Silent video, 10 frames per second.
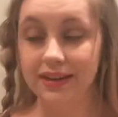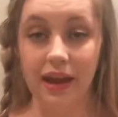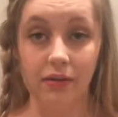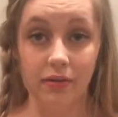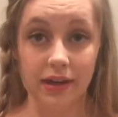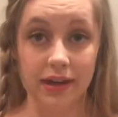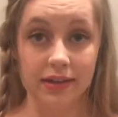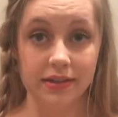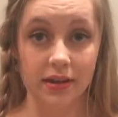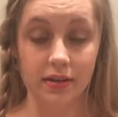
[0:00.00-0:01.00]
Now we're ready
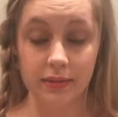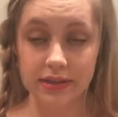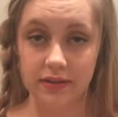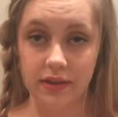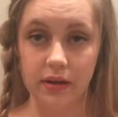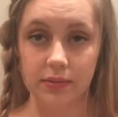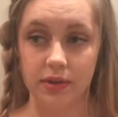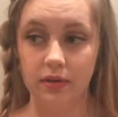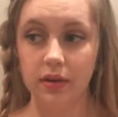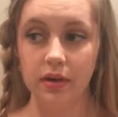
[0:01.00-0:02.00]
to start the rest of the
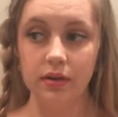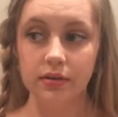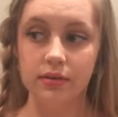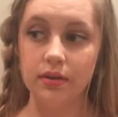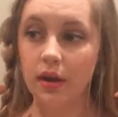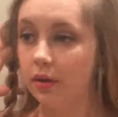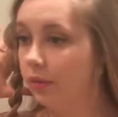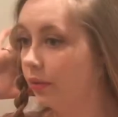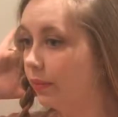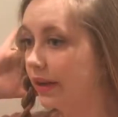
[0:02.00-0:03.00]
updo. So
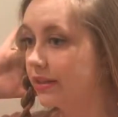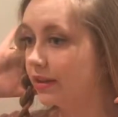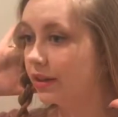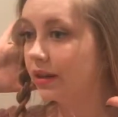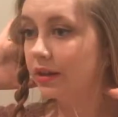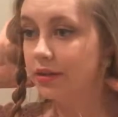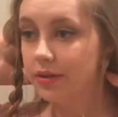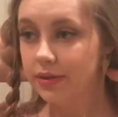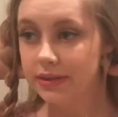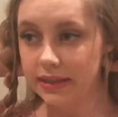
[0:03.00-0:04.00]
we're basically going to
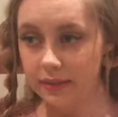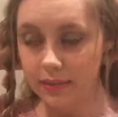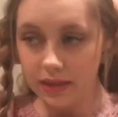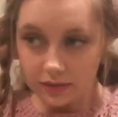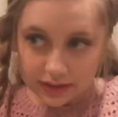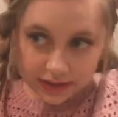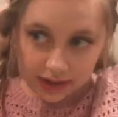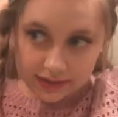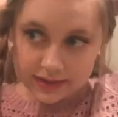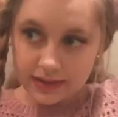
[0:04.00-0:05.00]
do the same thing we did
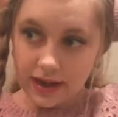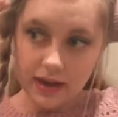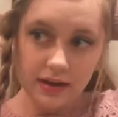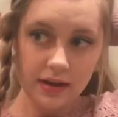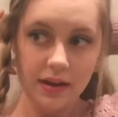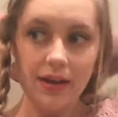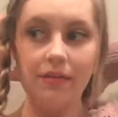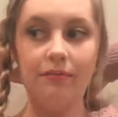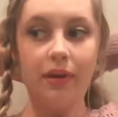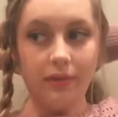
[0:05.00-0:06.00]
on the side,
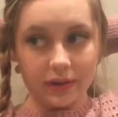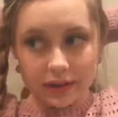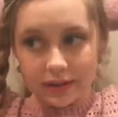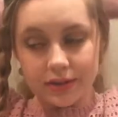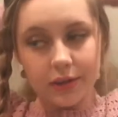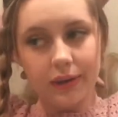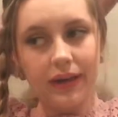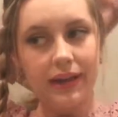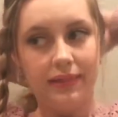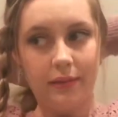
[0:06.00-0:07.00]
but we're going to do
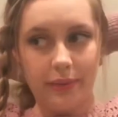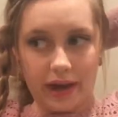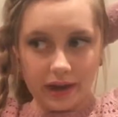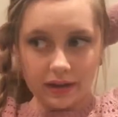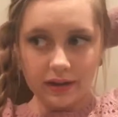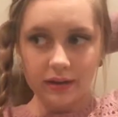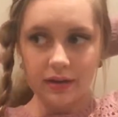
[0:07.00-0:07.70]
it in the back.